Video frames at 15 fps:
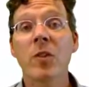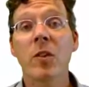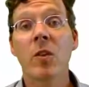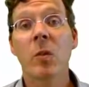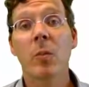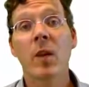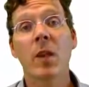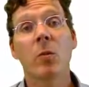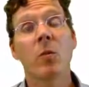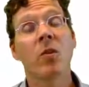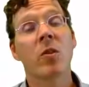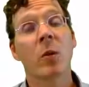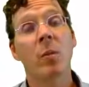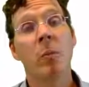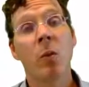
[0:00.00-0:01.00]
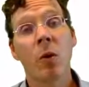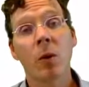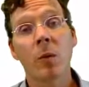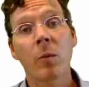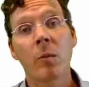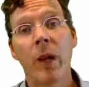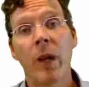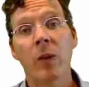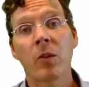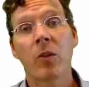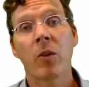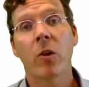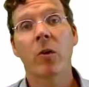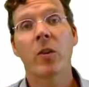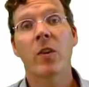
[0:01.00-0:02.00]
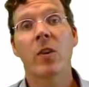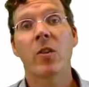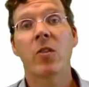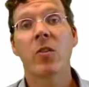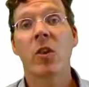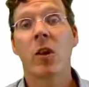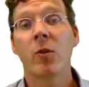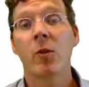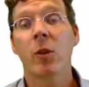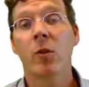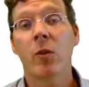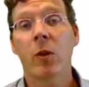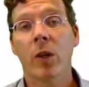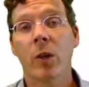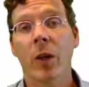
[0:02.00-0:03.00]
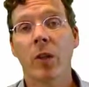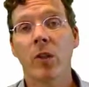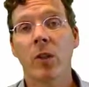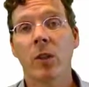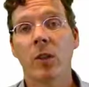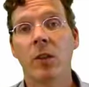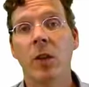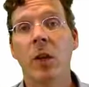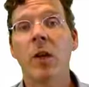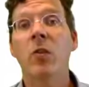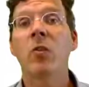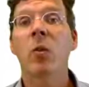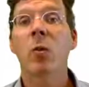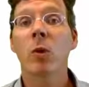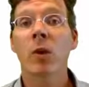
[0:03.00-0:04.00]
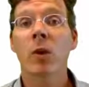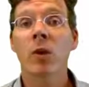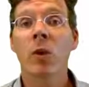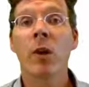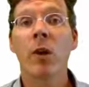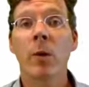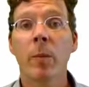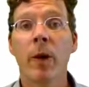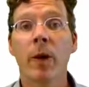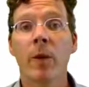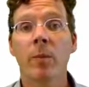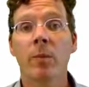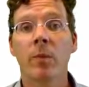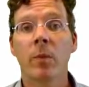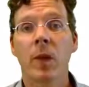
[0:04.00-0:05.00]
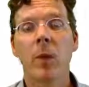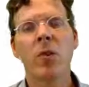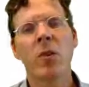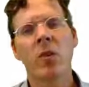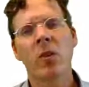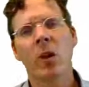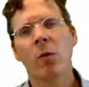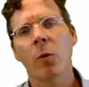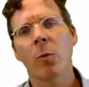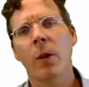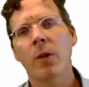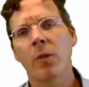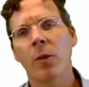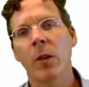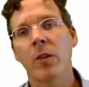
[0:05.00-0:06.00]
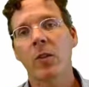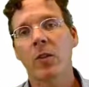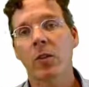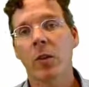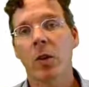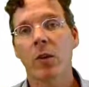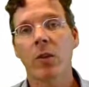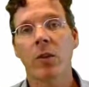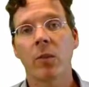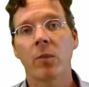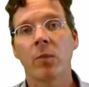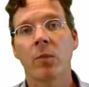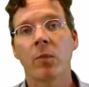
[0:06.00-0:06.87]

to the mean was an important milestone in the discovery of regression, so we're going to talk about it. It was discovered by Francis Galton.